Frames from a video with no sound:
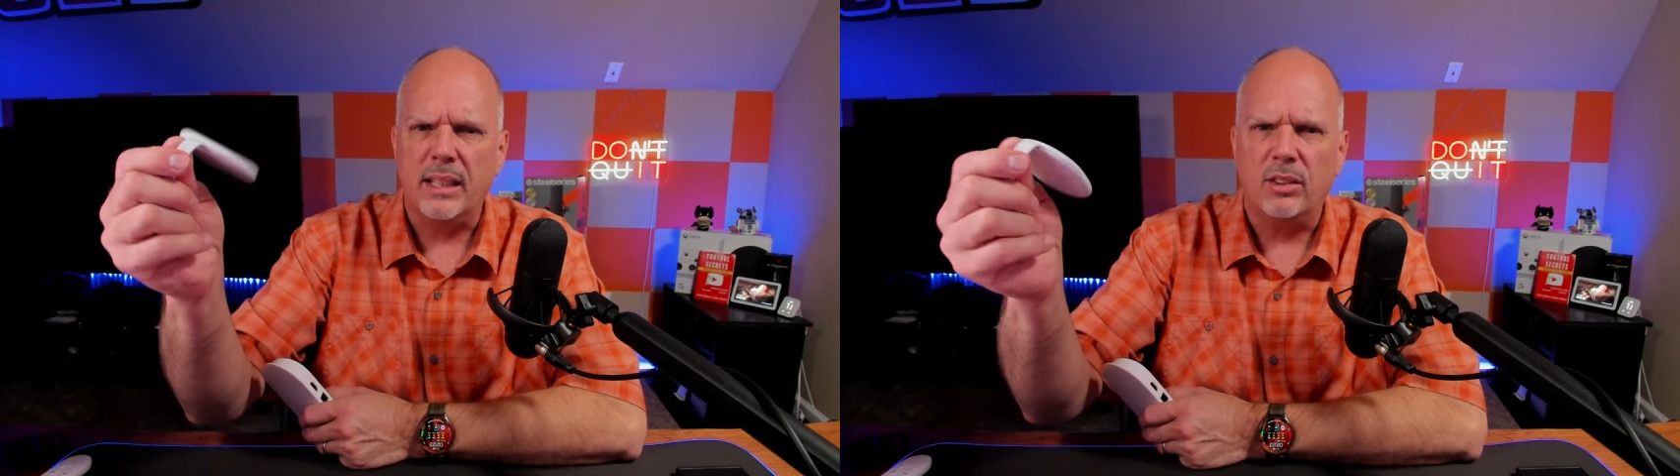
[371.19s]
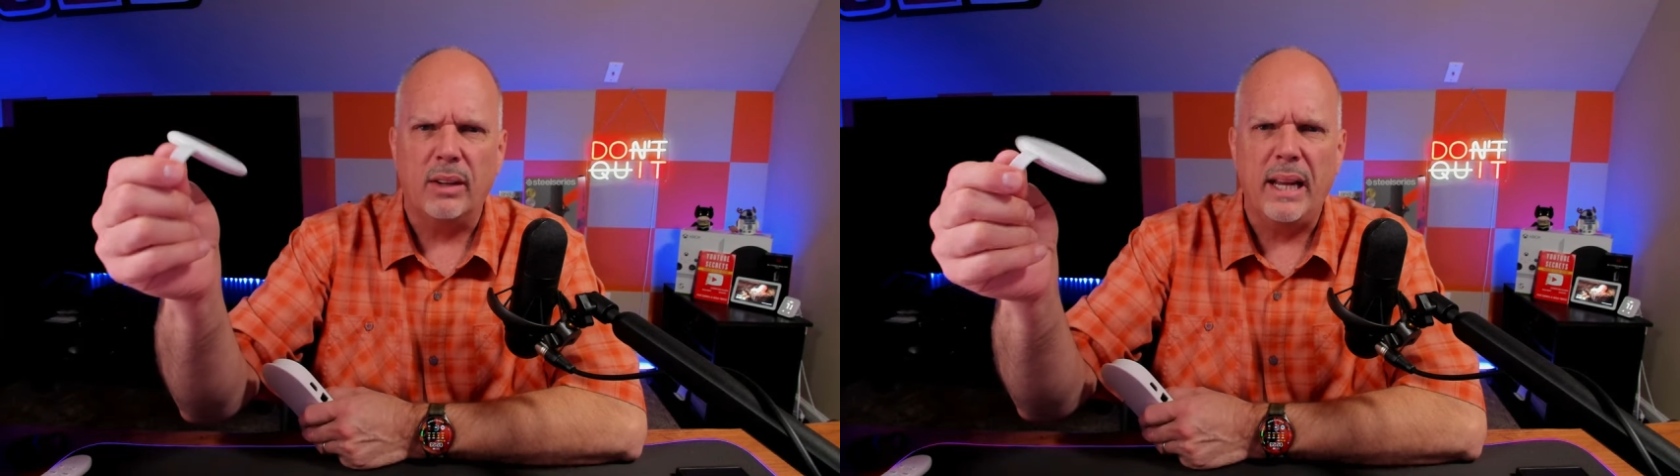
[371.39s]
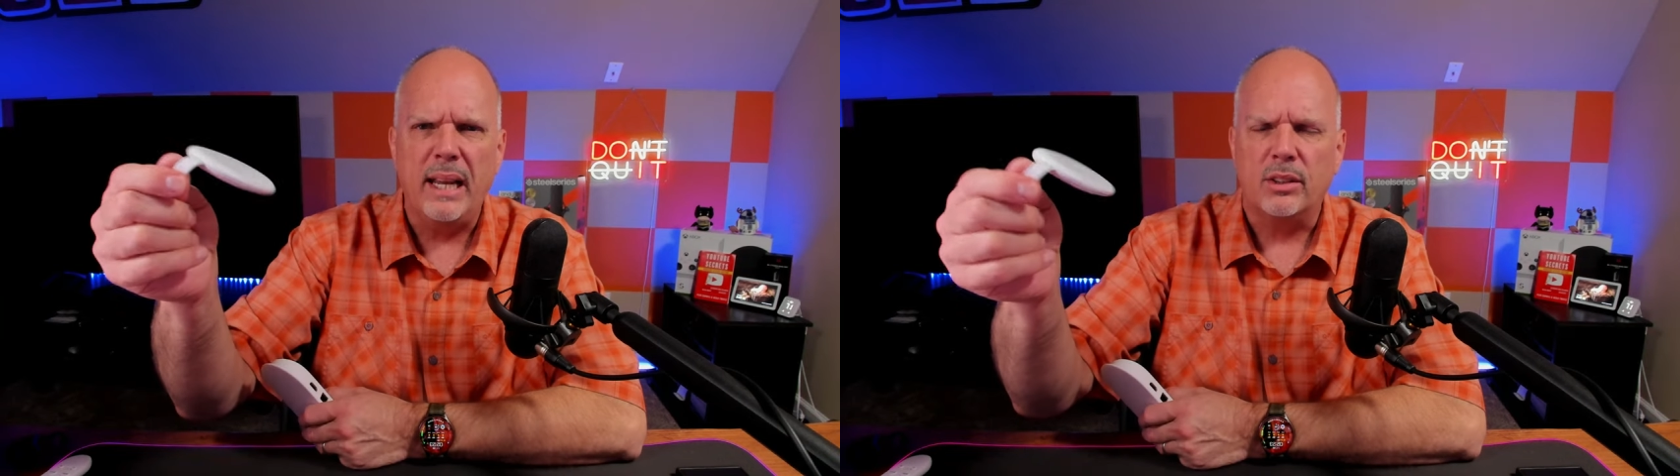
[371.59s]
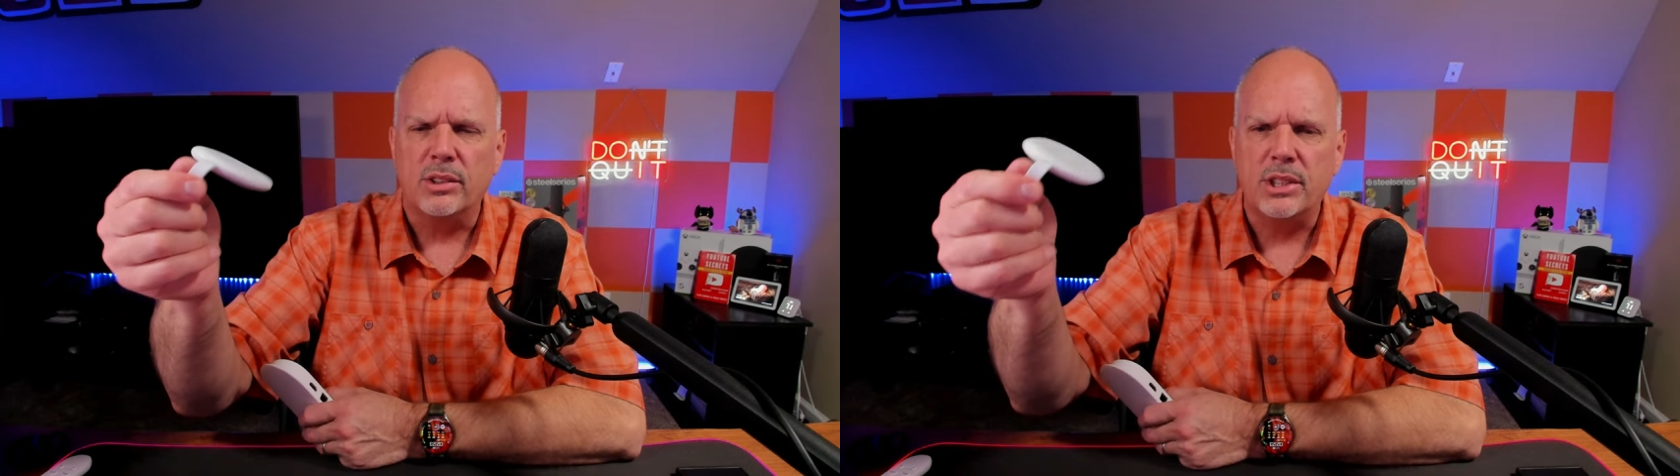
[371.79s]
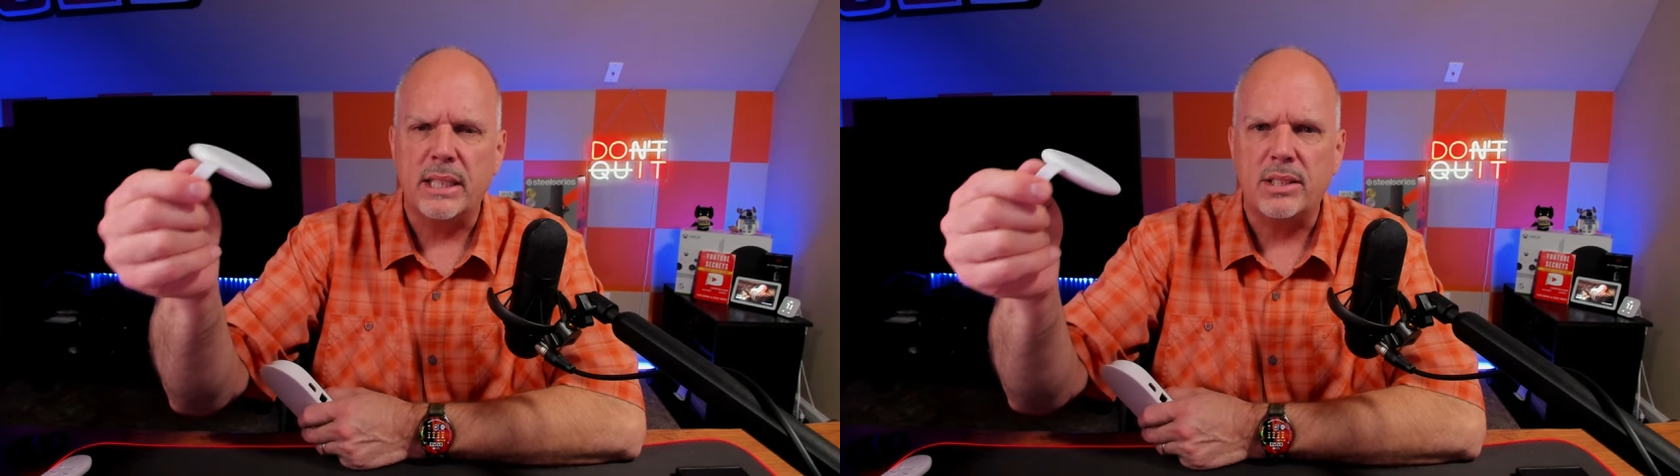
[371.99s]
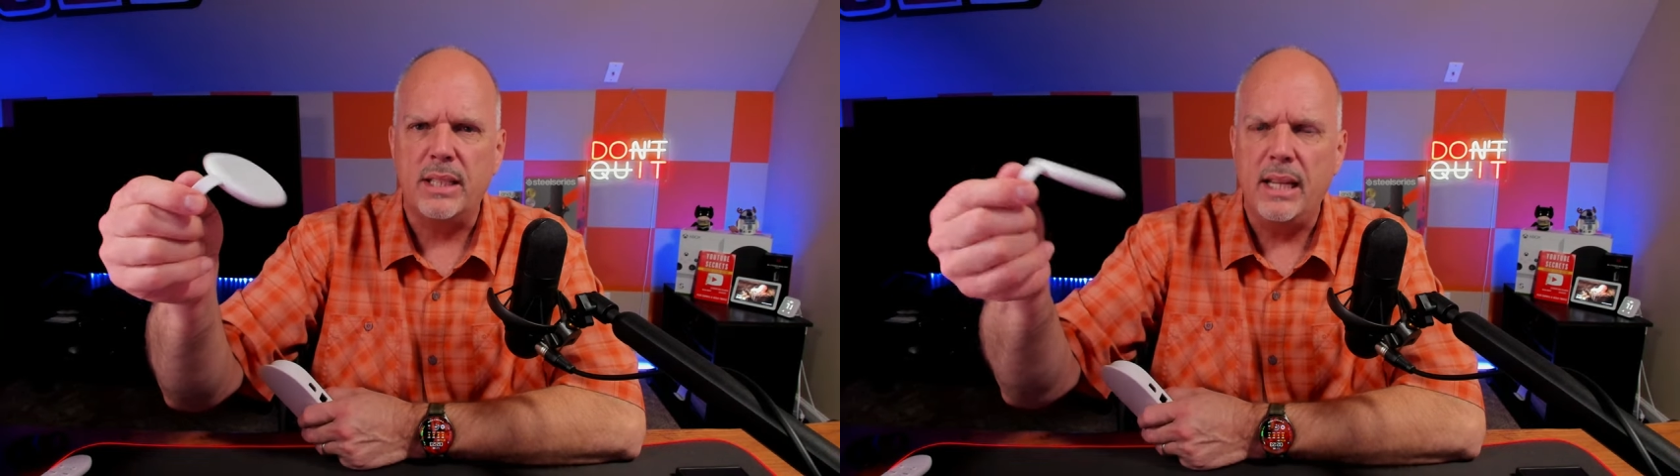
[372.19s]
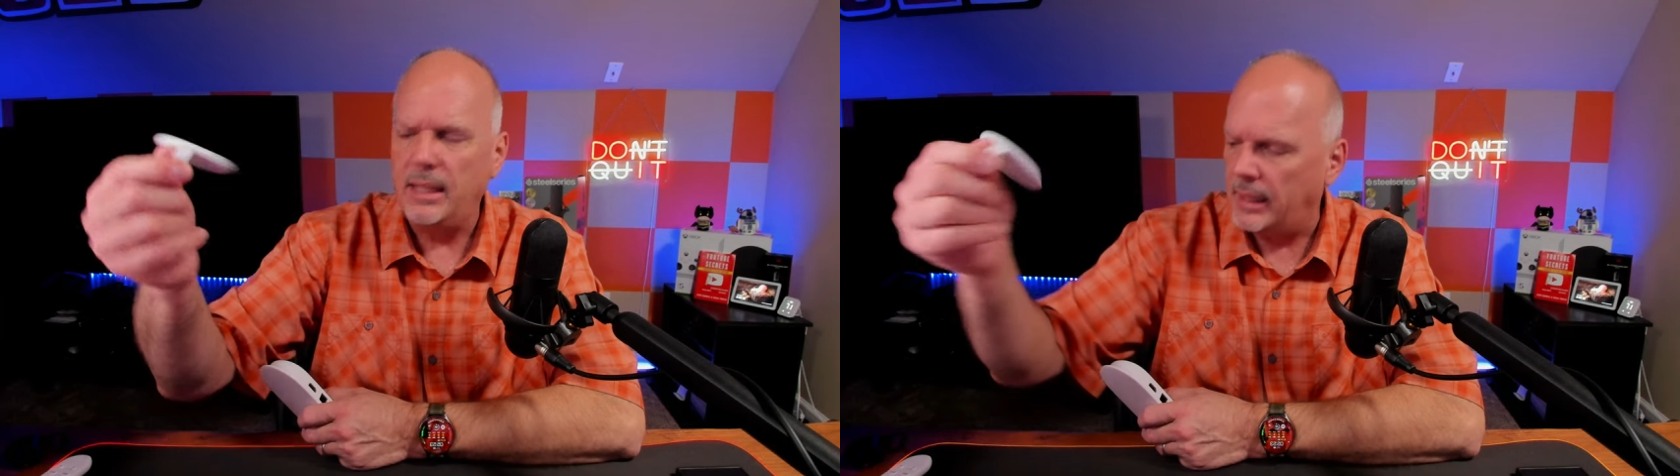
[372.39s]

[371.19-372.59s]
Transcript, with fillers: either 8 or 16,